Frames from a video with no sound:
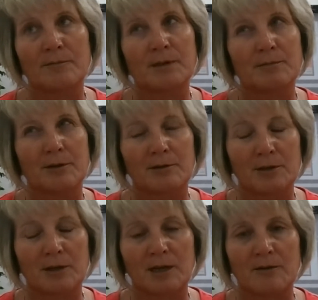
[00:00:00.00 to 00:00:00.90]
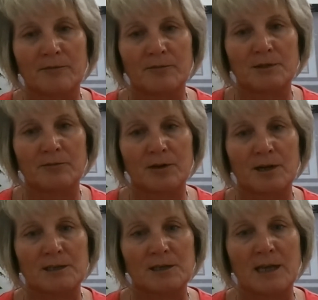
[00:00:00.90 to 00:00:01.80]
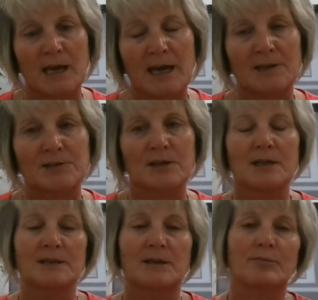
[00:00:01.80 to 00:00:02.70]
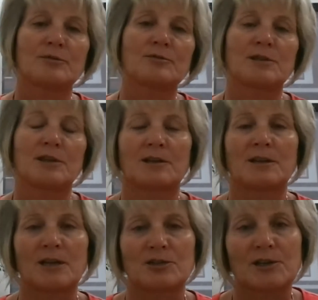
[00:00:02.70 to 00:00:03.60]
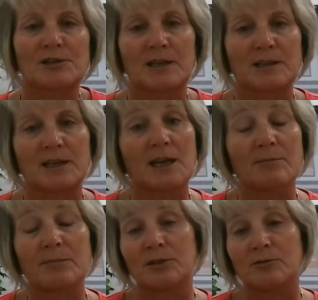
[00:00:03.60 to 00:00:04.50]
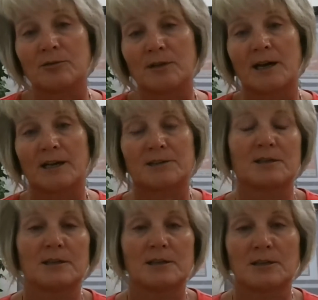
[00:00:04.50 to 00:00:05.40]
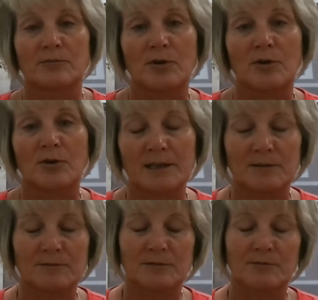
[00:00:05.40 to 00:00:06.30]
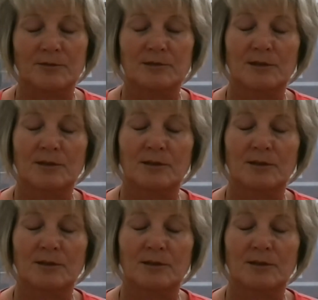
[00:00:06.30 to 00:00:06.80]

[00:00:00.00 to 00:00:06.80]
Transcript: people that are looking at it for different kinds of gas that produce then a digestate that can be utilized in a variety of different